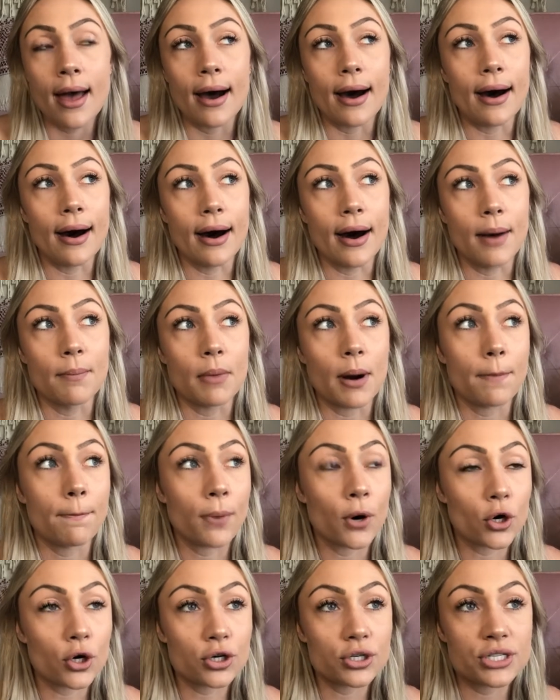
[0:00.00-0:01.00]
a
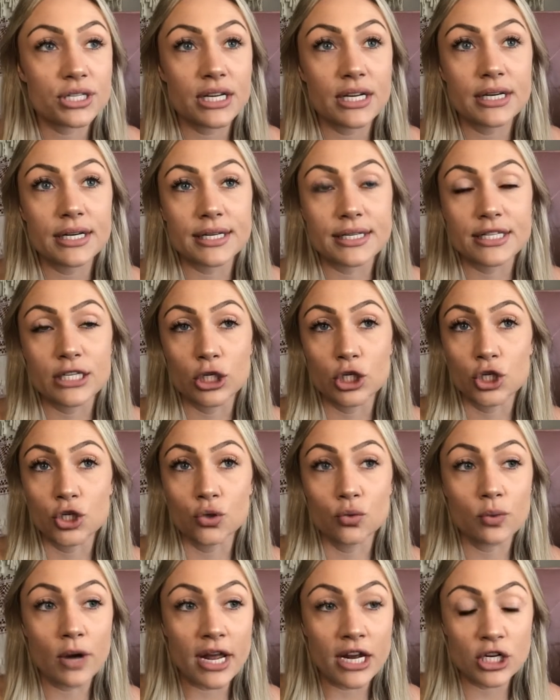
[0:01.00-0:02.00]
person, a
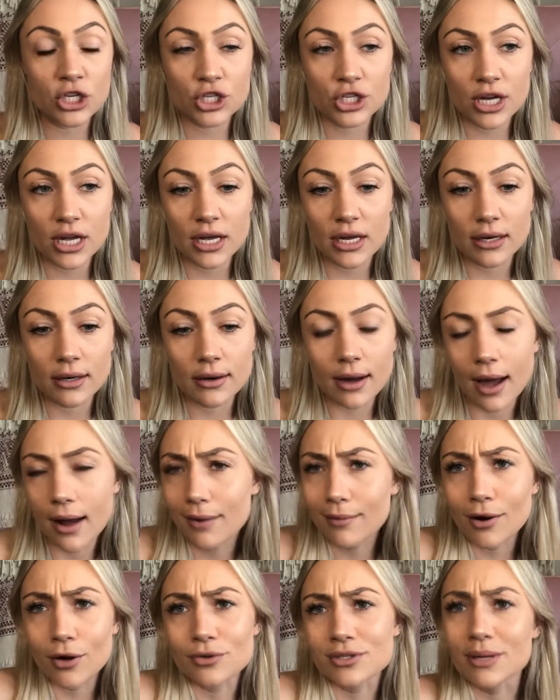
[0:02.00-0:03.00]
situation, I
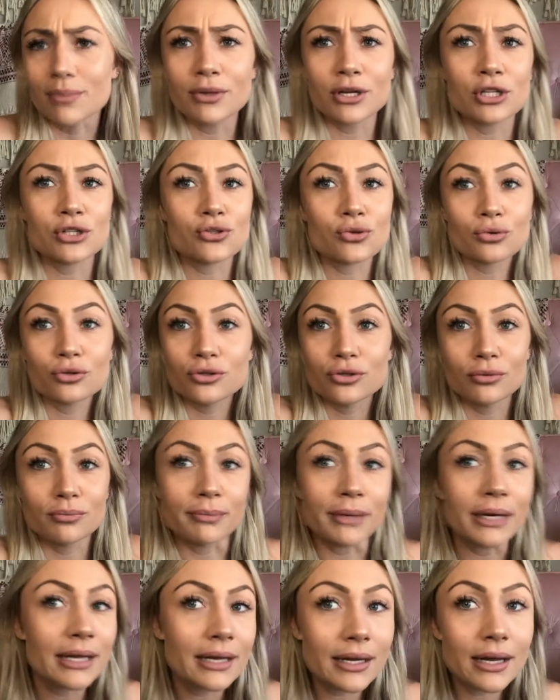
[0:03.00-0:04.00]
don't know, something on social
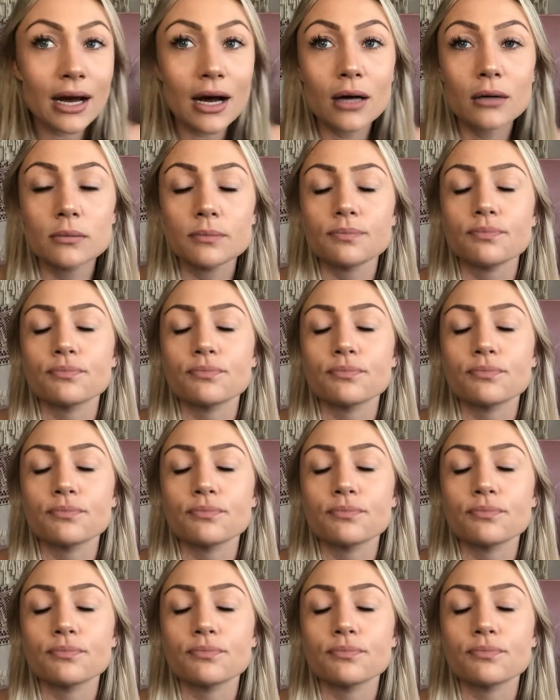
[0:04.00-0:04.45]
media.